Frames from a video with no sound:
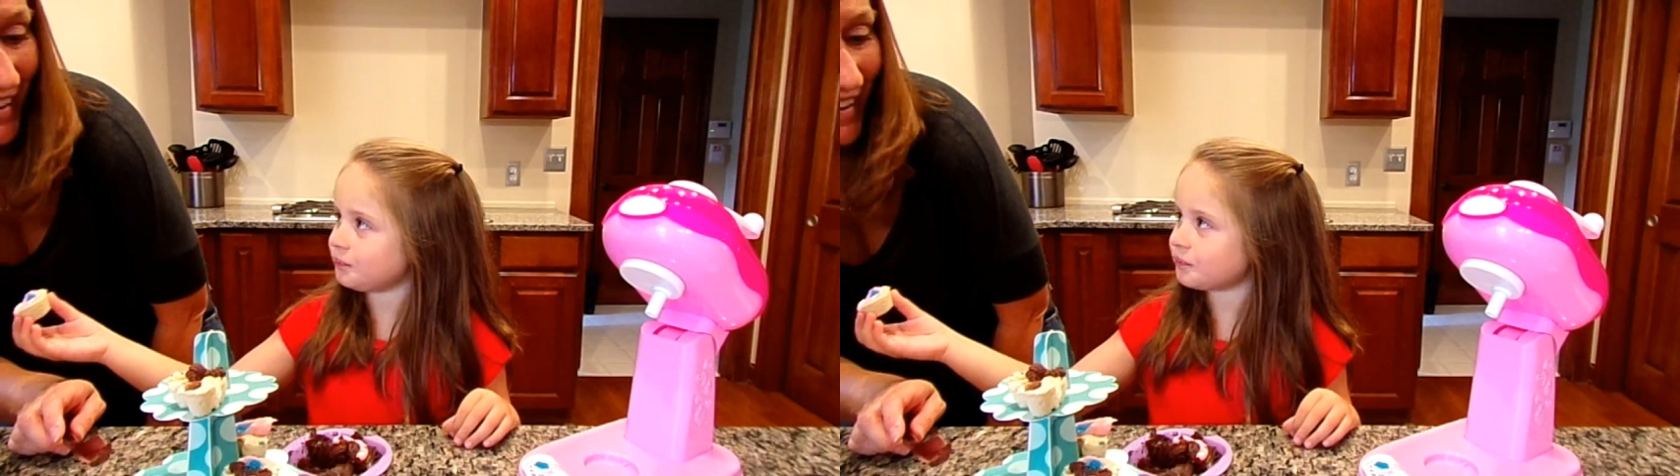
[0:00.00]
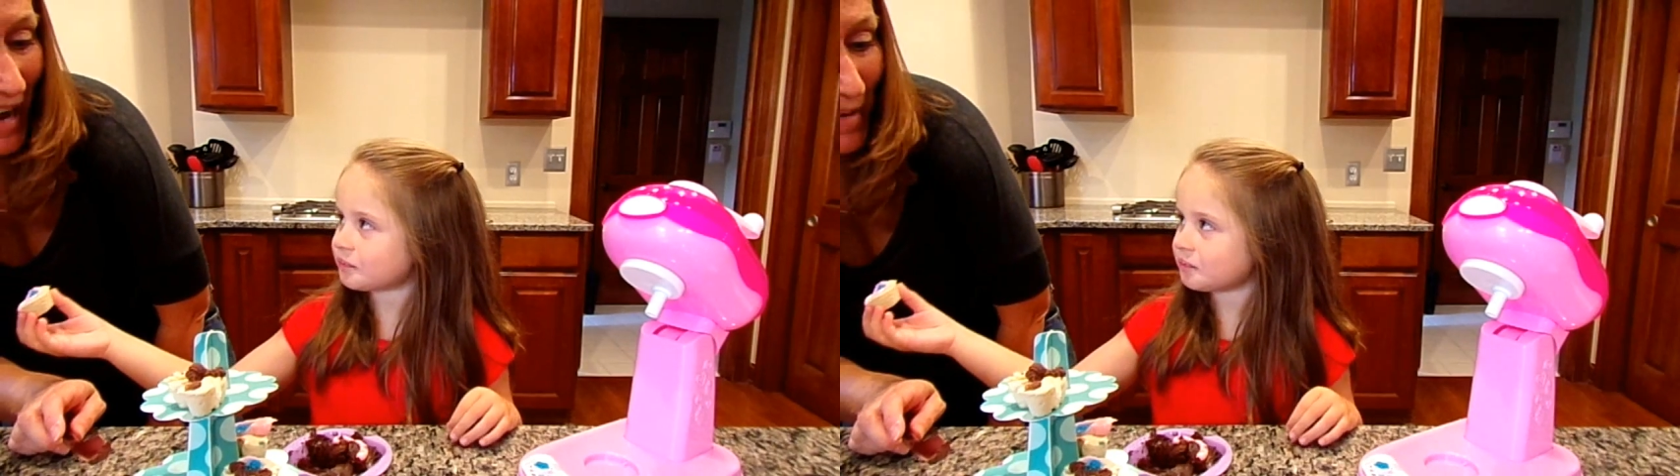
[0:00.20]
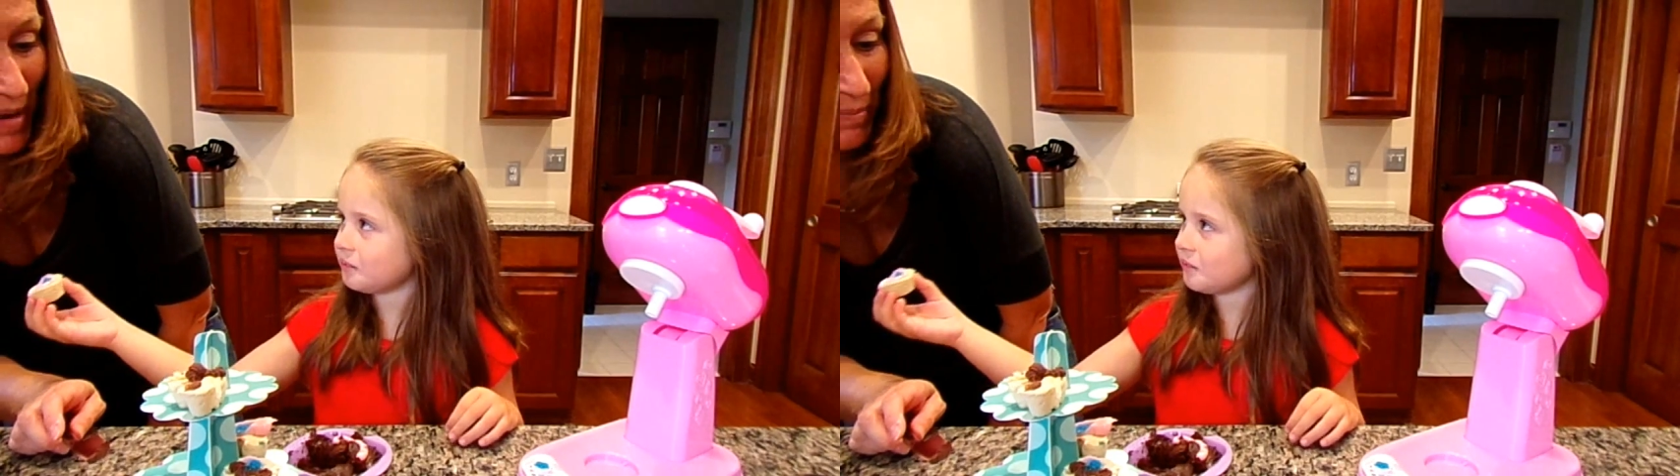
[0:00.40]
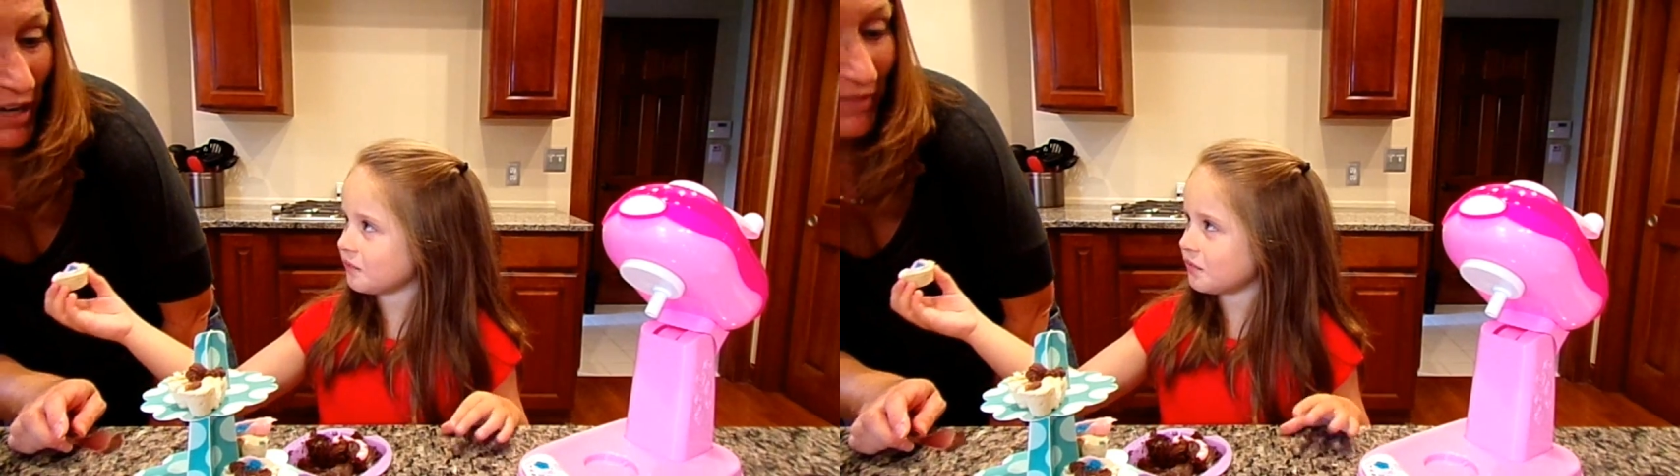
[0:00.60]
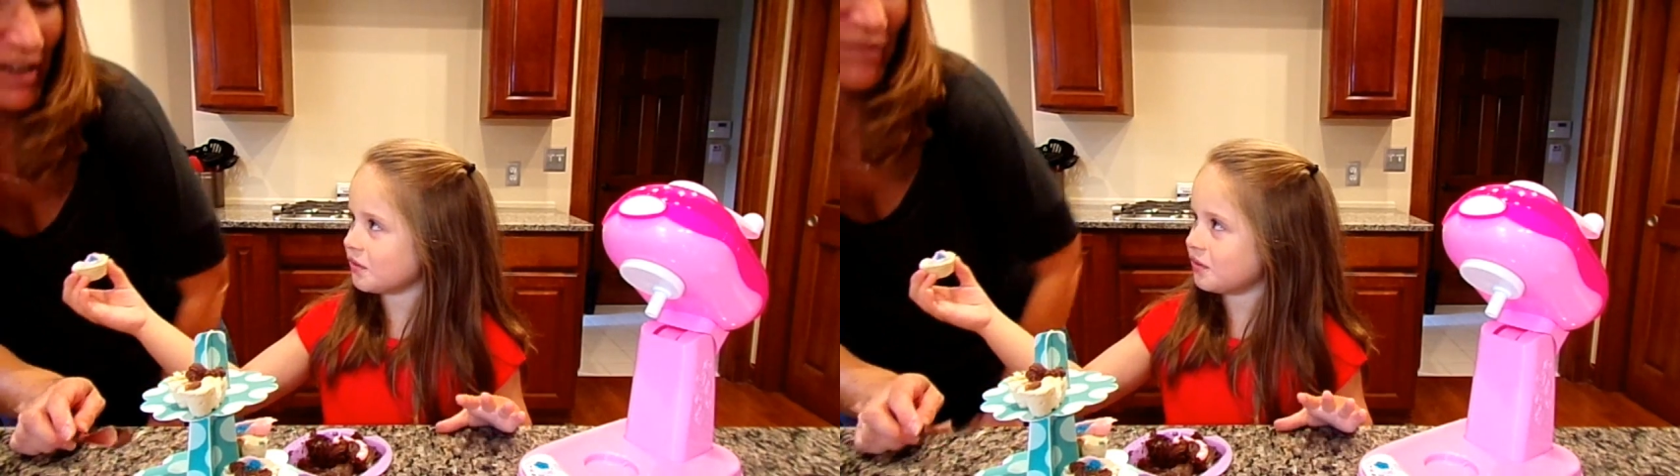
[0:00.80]
I'm not brave
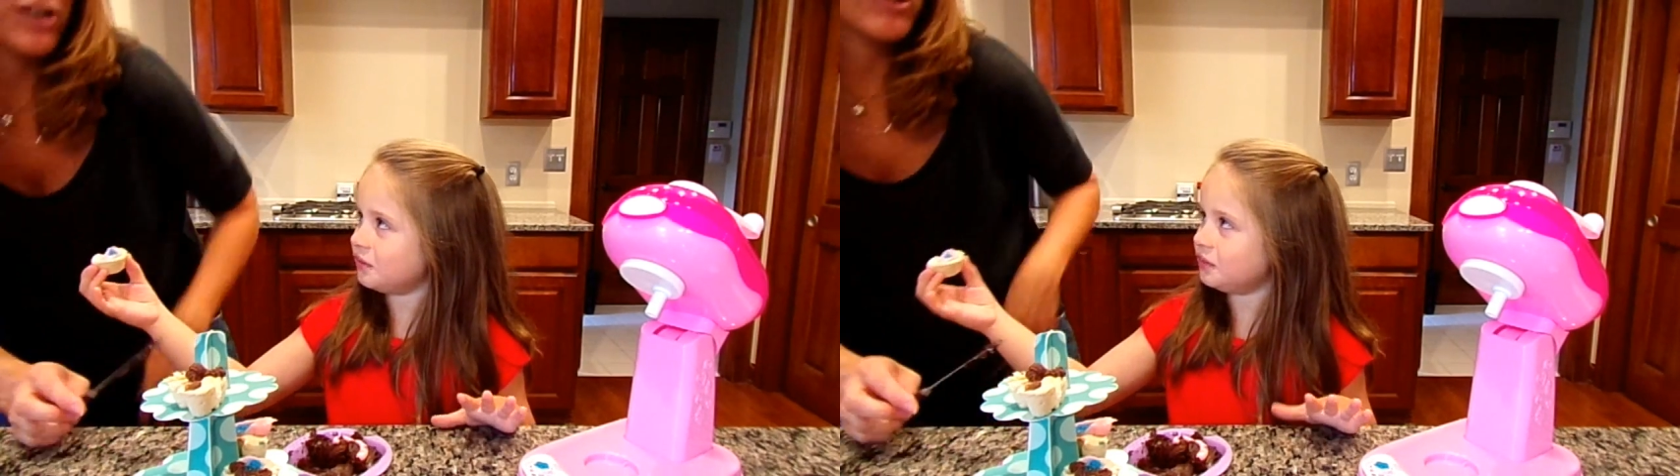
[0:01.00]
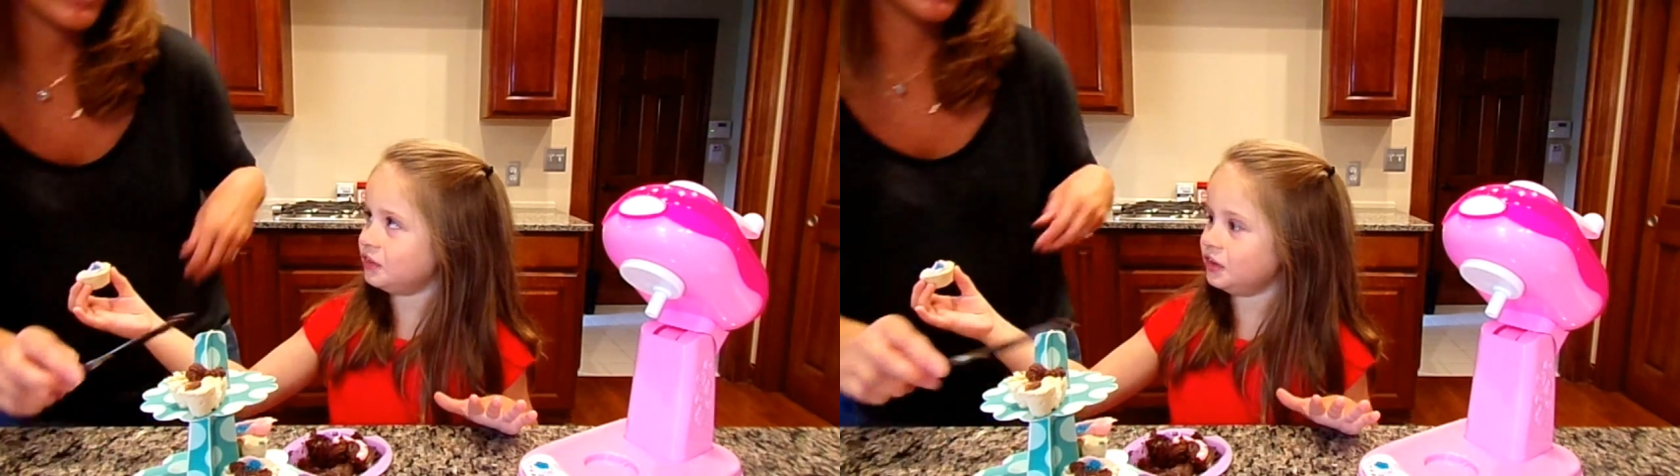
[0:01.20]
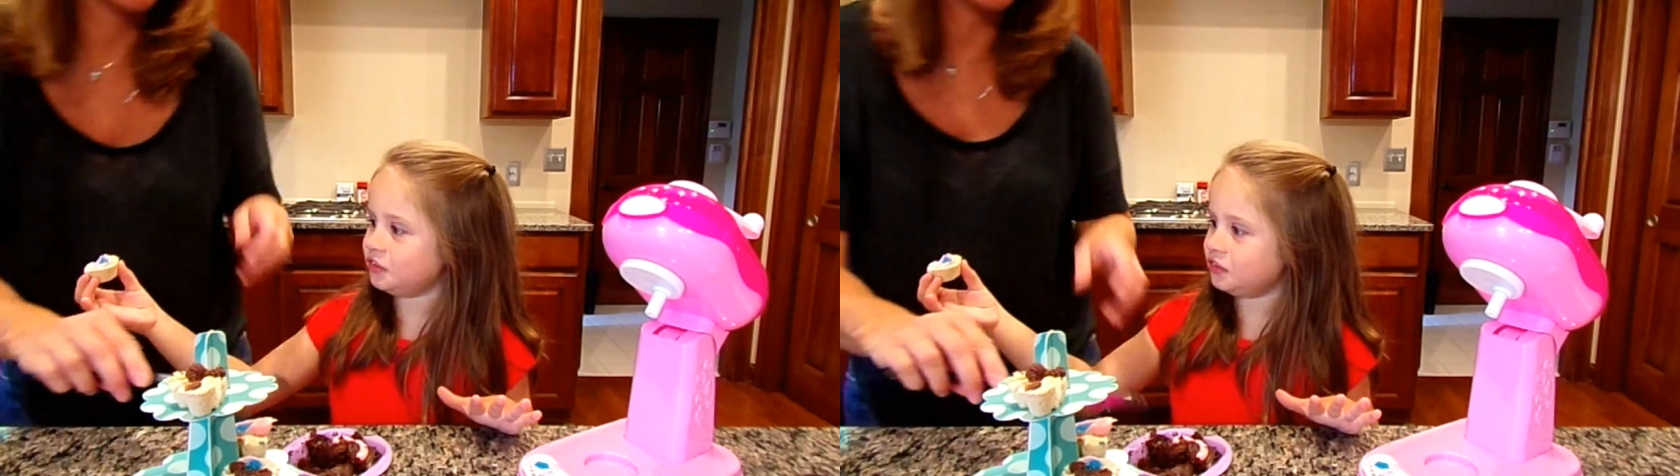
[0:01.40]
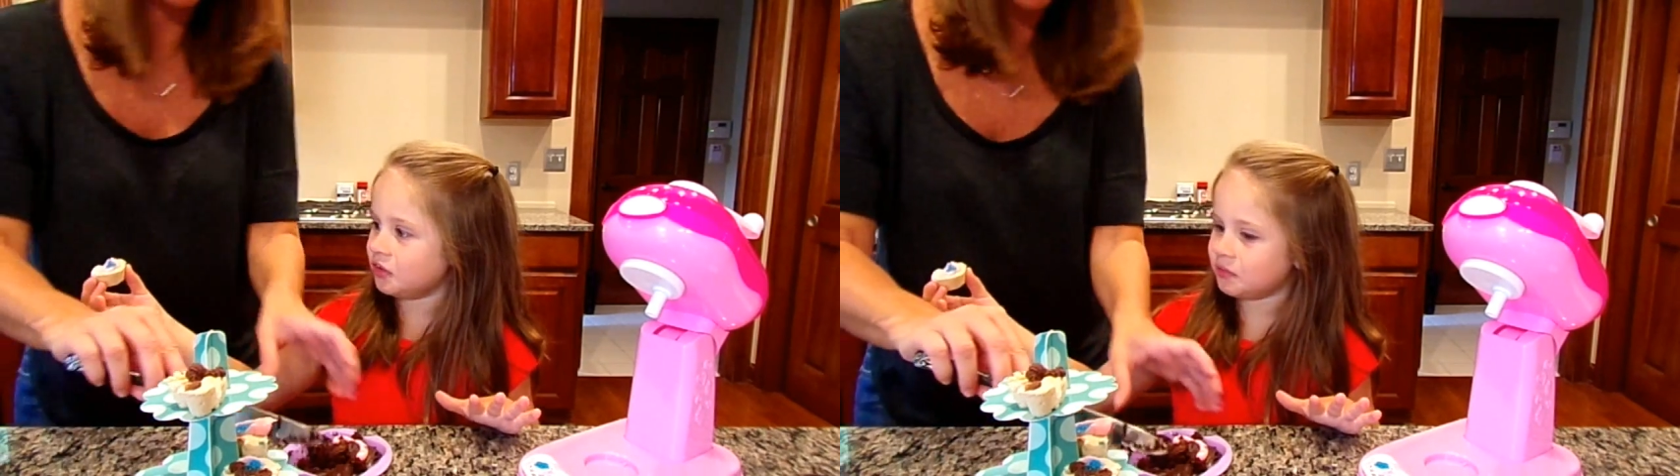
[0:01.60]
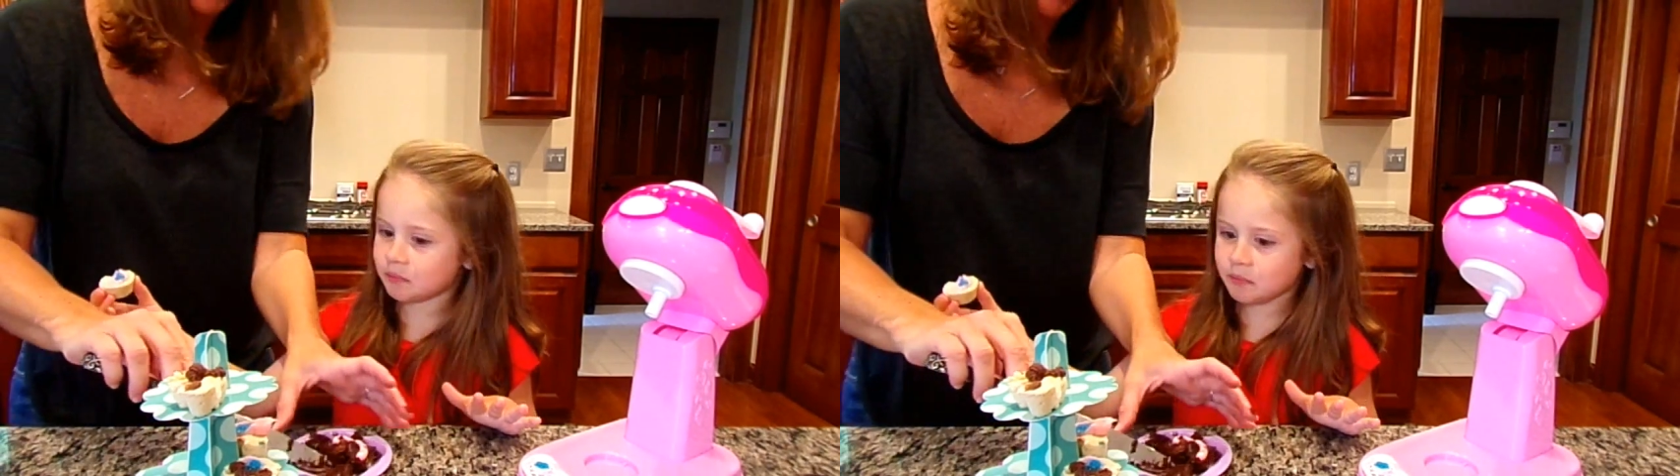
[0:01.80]
enough. I'll try a little bit of the
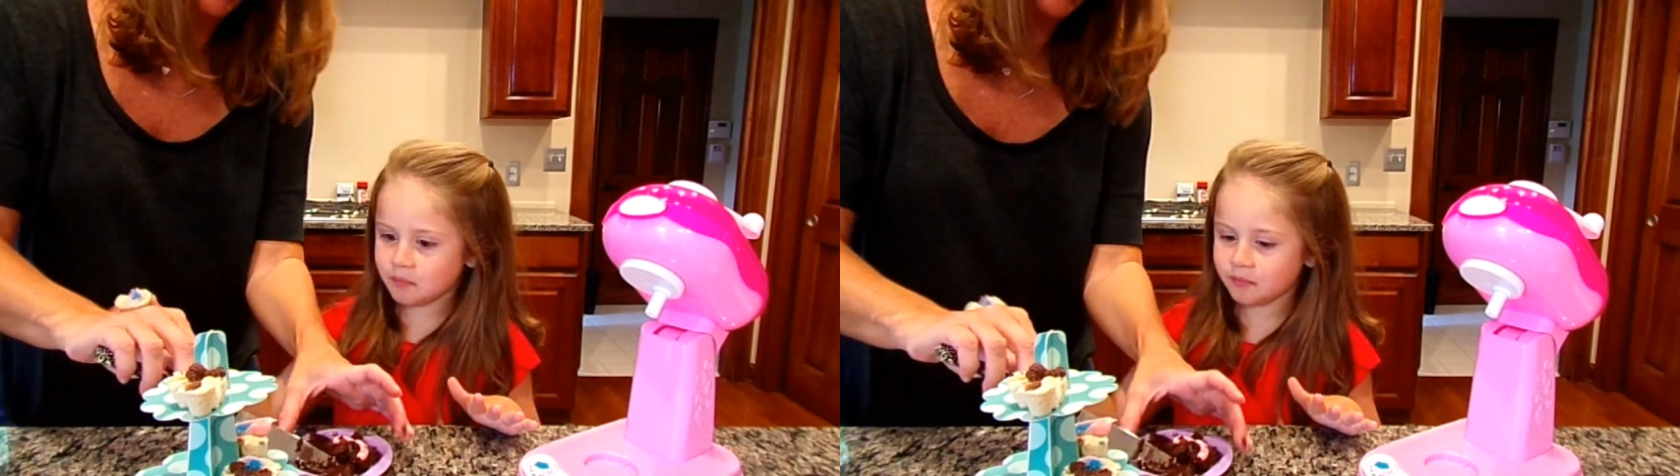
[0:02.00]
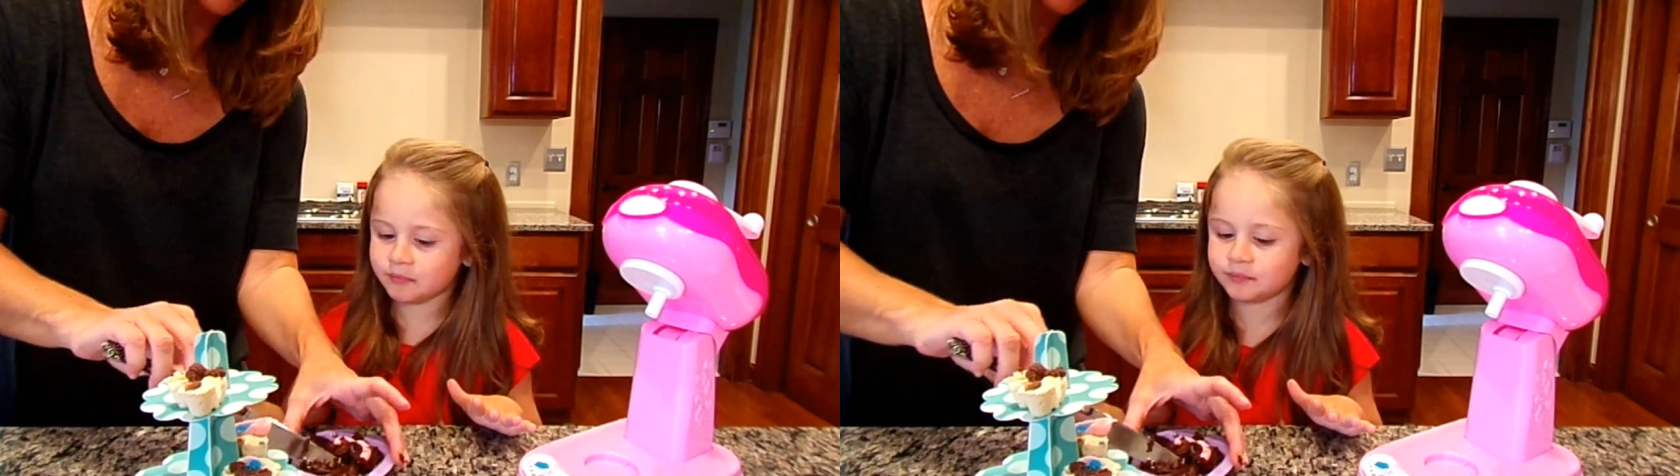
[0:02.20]
brownie.